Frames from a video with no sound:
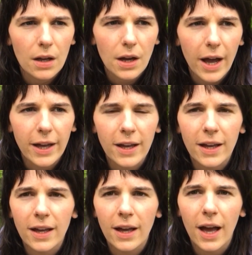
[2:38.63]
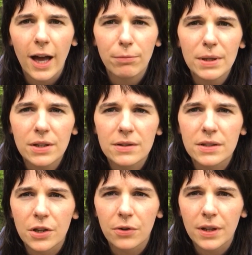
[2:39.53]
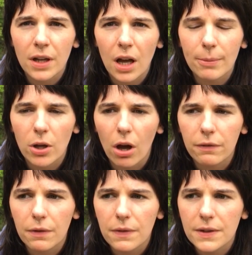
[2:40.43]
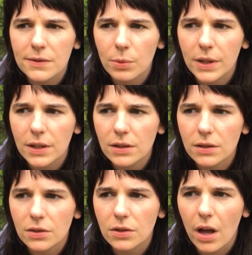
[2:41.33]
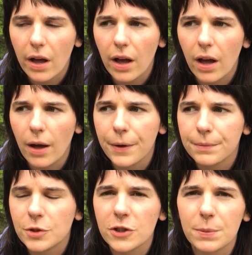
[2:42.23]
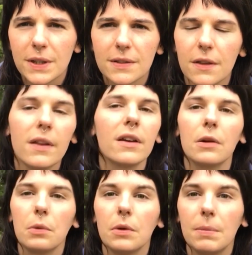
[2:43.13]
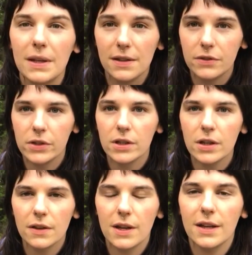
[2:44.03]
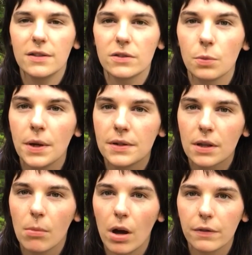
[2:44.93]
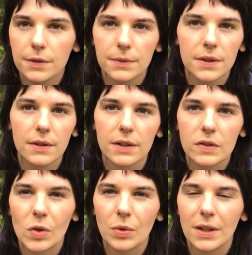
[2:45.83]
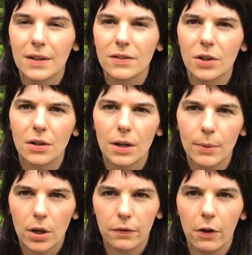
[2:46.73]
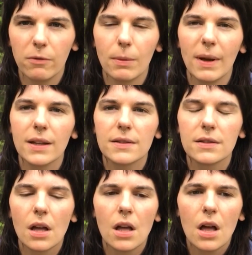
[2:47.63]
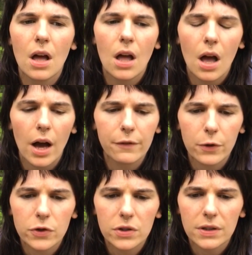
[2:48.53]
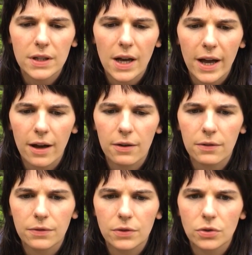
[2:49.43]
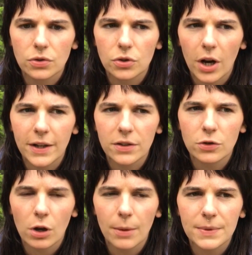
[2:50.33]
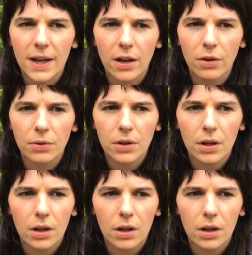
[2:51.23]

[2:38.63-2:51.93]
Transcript: I have been considering coming off of this one just because I think it would be easiest one to come off of, to like slowly start coming off all my meds. Unfortunately, I have tried to drop down,